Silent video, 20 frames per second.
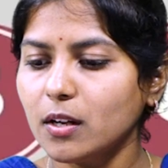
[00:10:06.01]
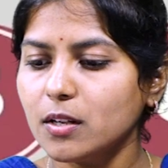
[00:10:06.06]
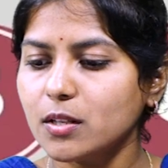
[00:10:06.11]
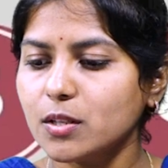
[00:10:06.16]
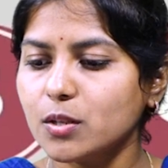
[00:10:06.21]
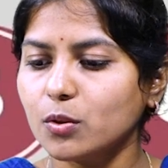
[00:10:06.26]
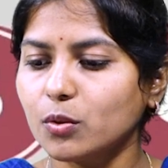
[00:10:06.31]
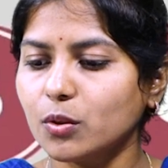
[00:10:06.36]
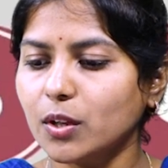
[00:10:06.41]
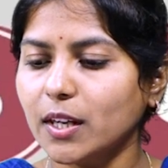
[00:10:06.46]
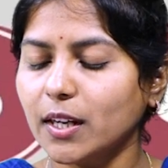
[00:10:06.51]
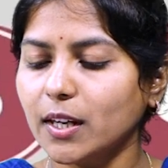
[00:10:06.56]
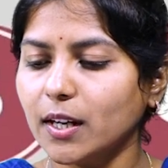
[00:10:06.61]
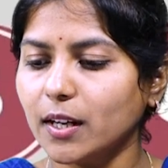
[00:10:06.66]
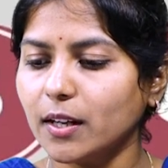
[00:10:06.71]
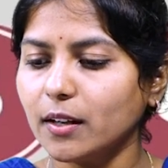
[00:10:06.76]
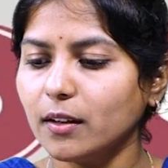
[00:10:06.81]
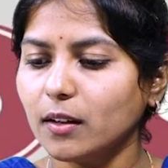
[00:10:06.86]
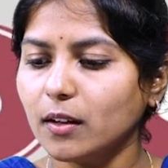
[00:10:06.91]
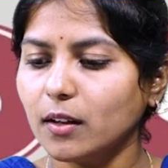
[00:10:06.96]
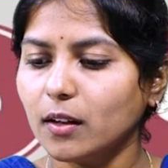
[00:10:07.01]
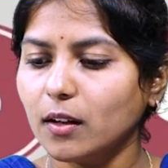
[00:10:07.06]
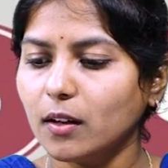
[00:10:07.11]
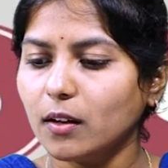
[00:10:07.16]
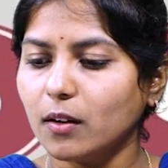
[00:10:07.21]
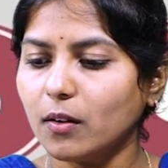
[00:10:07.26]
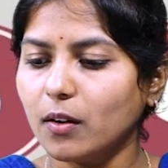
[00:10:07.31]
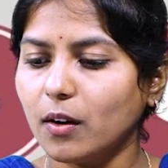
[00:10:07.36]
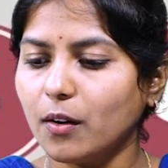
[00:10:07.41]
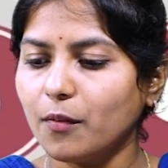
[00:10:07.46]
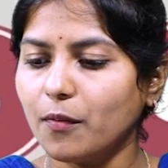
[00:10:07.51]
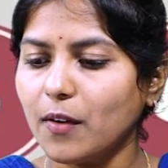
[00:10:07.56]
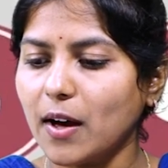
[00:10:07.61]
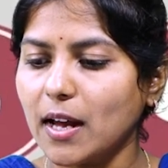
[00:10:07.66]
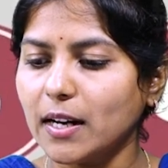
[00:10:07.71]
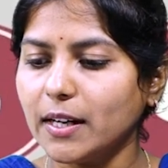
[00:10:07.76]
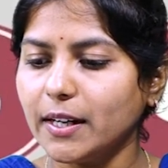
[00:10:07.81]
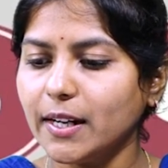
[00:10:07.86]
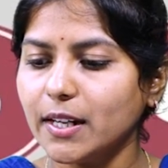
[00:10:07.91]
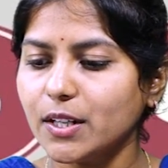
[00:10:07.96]
So here
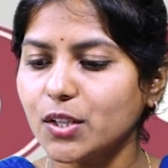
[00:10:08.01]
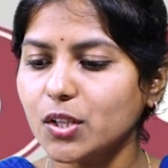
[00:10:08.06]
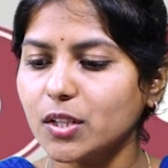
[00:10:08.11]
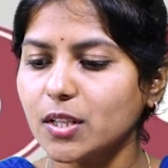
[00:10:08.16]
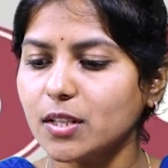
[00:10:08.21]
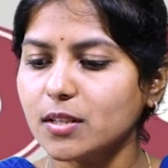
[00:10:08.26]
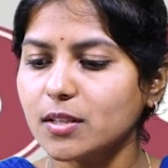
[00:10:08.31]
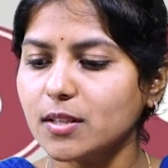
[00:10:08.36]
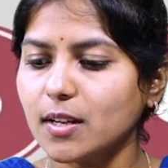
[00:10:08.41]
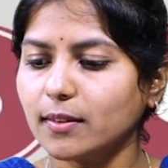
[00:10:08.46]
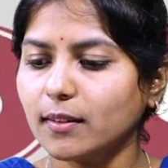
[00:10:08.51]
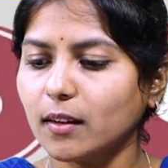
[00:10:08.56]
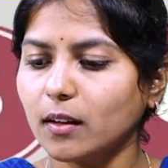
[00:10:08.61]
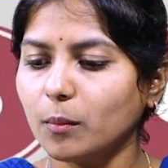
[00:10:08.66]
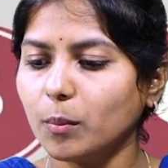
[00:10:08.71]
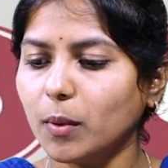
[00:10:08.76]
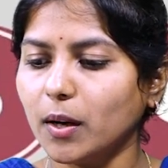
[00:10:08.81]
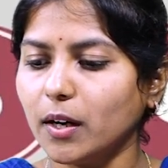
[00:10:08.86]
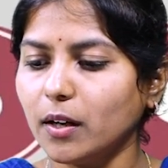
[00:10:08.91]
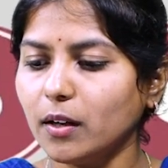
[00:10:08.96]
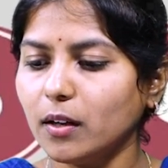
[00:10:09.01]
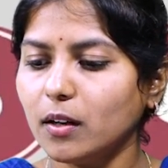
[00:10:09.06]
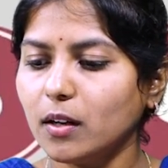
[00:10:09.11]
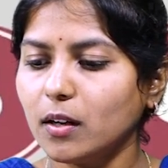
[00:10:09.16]
validation is nothing but